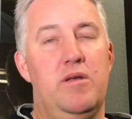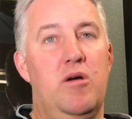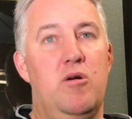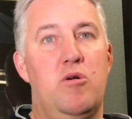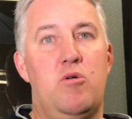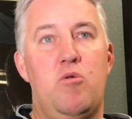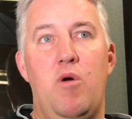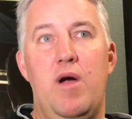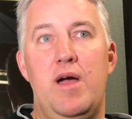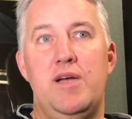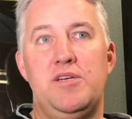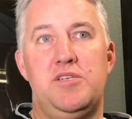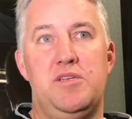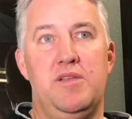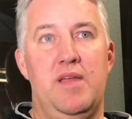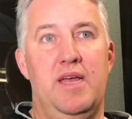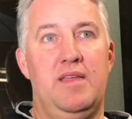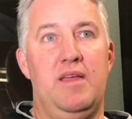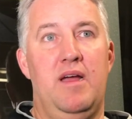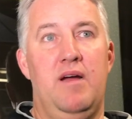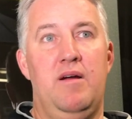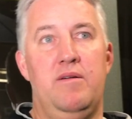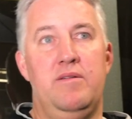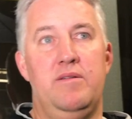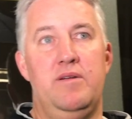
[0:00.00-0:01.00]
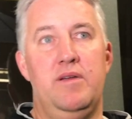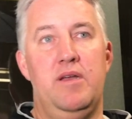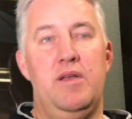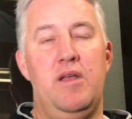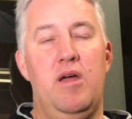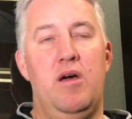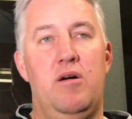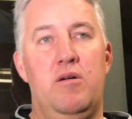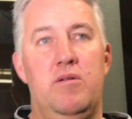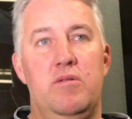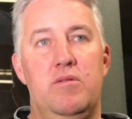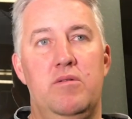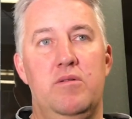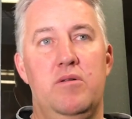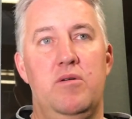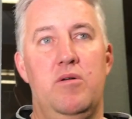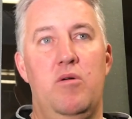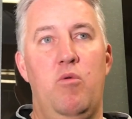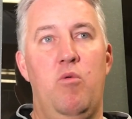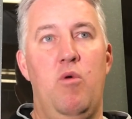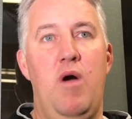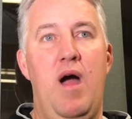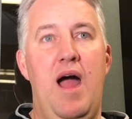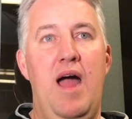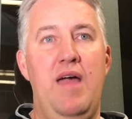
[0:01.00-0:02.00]
No question. Like, our, you know,
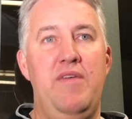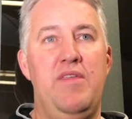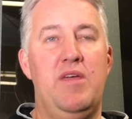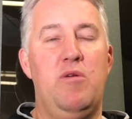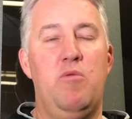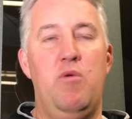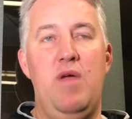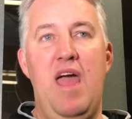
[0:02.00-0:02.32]
I think